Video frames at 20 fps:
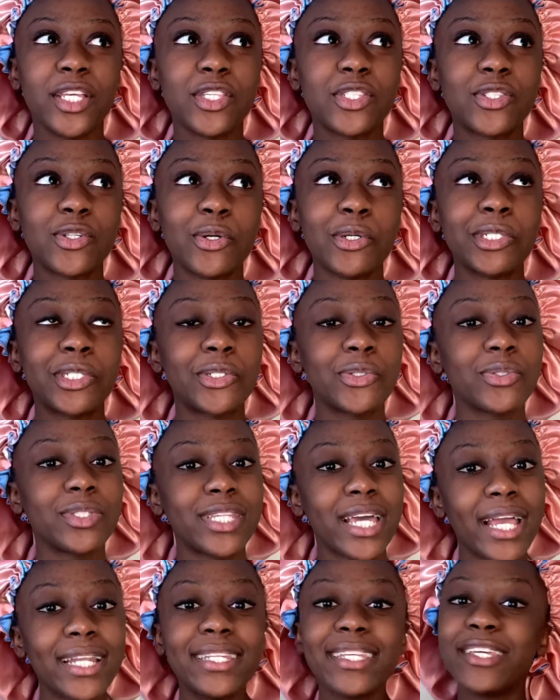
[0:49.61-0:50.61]
So to
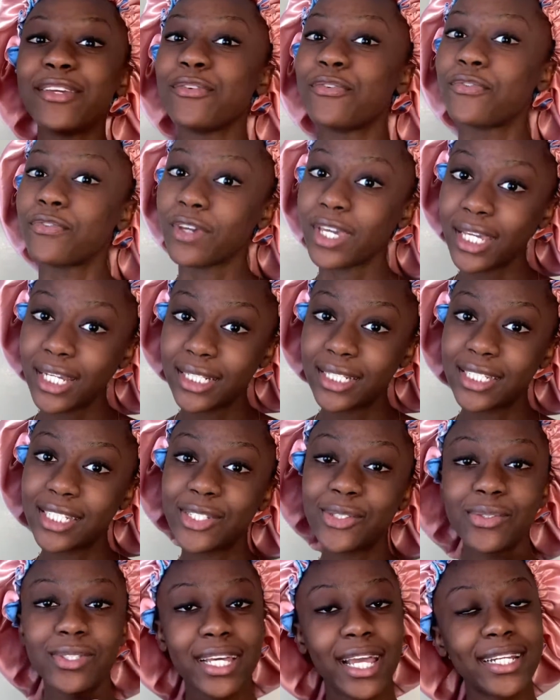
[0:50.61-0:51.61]
that
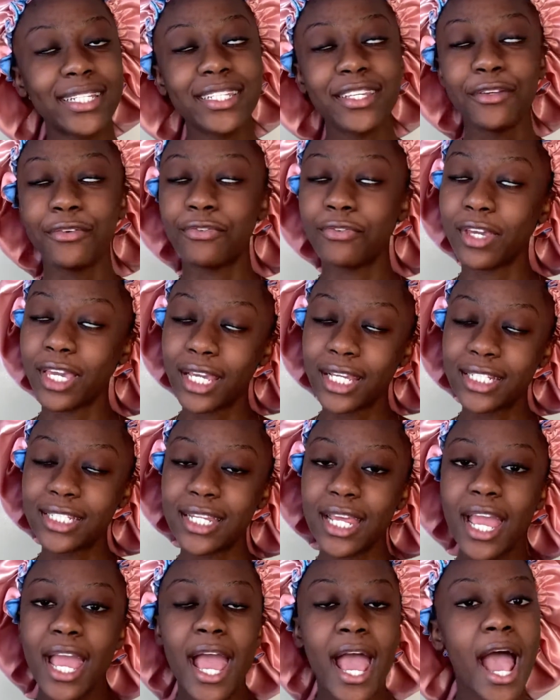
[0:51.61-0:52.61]
effect,
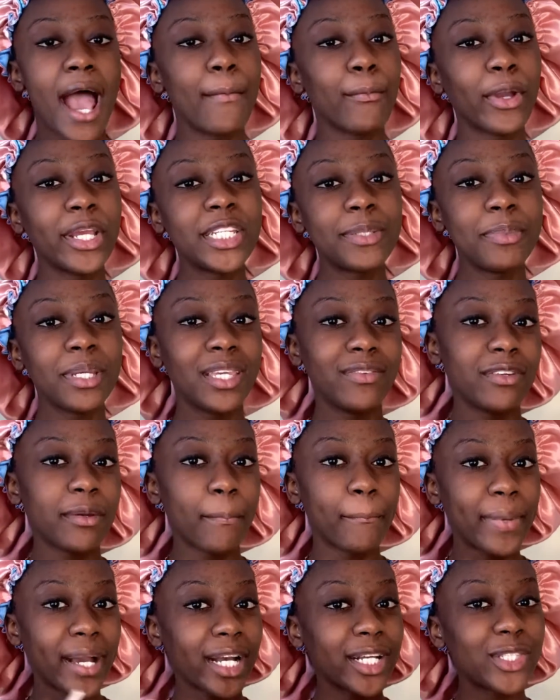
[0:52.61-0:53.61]
I'm going to be giving
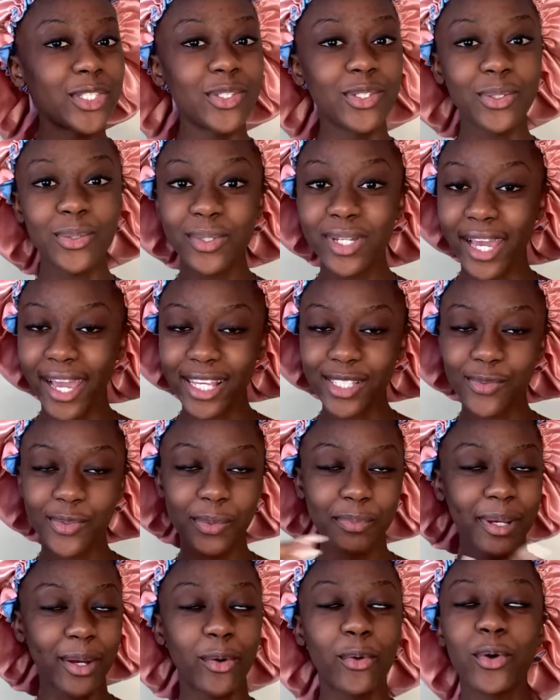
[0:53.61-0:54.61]
back to you guys for
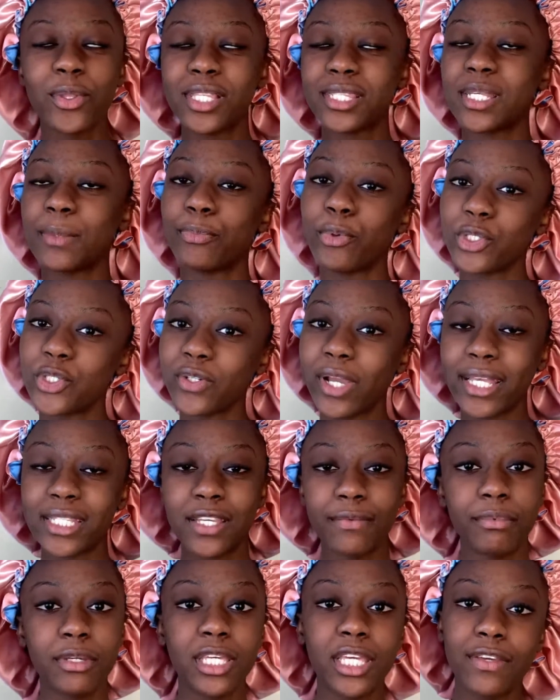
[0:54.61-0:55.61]
all the support you guys
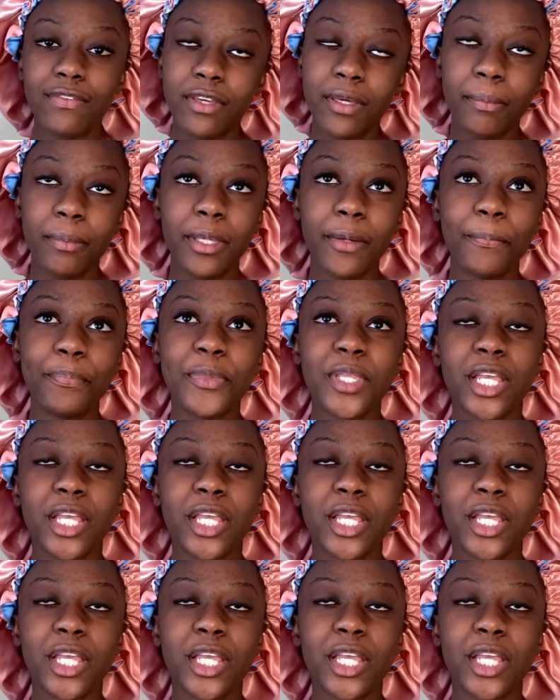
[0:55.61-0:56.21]
have been giving me.